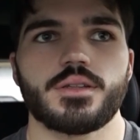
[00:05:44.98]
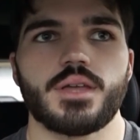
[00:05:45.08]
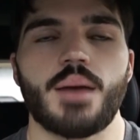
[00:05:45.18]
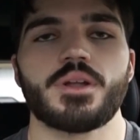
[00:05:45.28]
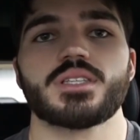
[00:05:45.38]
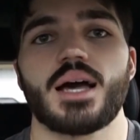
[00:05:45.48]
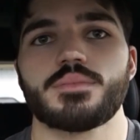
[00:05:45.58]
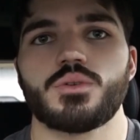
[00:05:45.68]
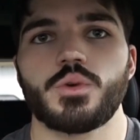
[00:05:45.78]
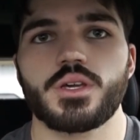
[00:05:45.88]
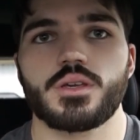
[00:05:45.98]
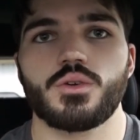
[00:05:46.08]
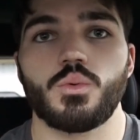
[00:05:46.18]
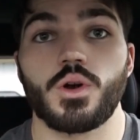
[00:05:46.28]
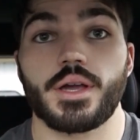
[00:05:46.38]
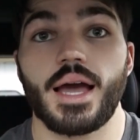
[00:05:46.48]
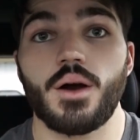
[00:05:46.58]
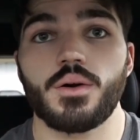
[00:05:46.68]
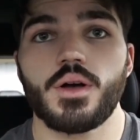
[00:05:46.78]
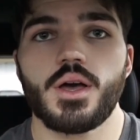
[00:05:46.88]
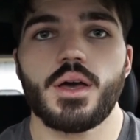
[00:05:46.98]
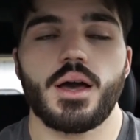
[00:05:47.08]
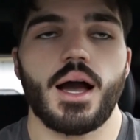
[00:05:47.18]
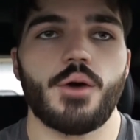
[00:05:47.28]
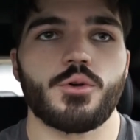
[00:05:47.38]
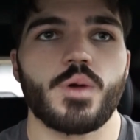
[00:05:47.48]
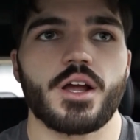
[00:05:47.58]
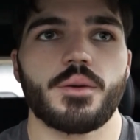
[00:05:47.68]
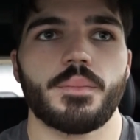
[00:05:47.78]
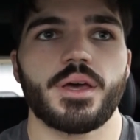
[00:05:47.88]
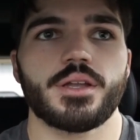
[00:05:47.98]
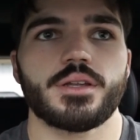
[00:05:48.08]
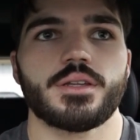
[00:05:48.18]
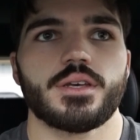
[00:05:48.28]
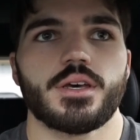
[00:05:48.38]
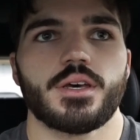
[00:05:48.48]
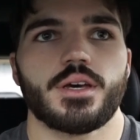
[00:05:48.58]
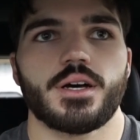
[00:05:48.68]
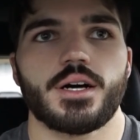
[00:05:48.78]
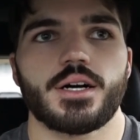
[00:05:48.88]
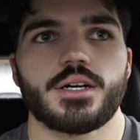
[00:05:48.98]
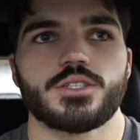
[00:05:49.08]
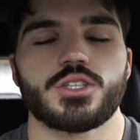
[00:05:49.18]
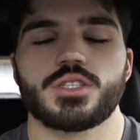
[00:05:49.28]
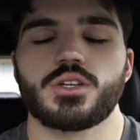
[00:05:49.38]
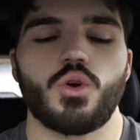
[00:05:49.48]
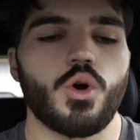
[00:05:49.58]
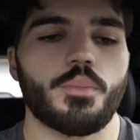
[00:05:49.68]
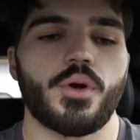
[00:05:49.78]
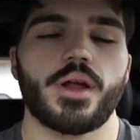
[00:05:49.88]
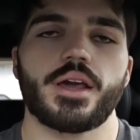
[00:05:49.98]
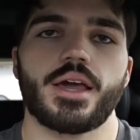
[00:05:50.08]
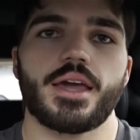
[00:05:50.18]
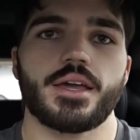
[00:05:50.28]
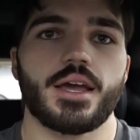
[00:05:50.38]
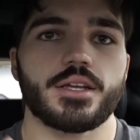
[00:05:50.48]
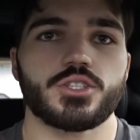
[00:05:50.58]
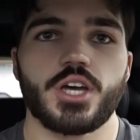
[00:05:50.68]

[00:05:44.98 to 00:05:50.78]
how many times a week you work out. I would recommend just incorporating a